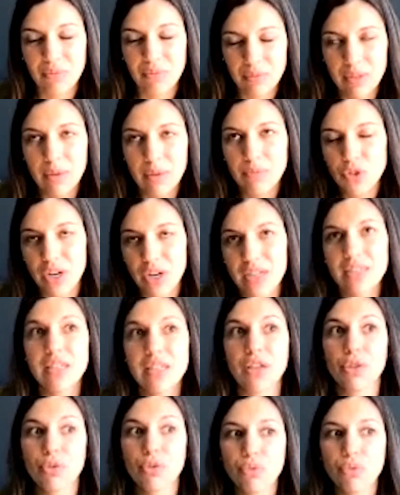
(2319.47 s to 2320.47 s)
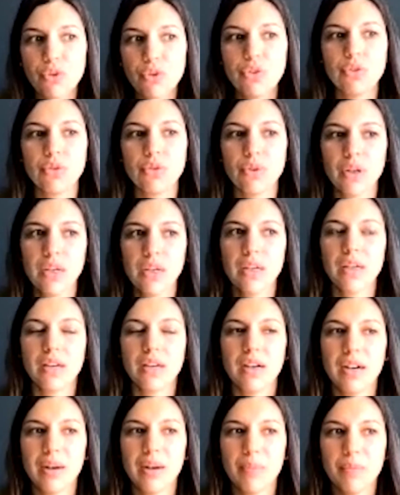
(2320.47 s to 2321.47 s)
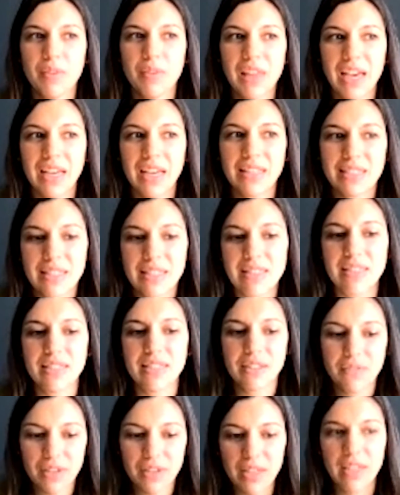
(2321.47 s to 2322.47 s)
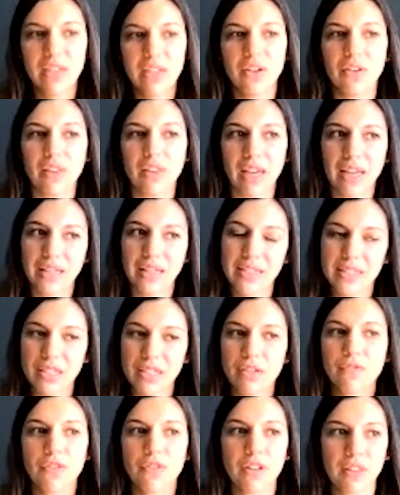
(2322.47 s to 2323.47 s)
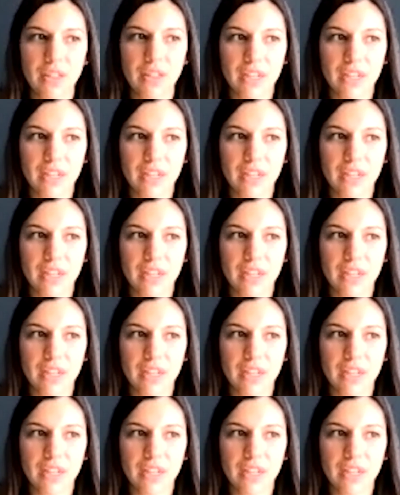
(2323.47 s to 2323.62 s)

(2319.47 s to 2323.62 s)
I'm trying to say through that sensitivity or that discomfort in the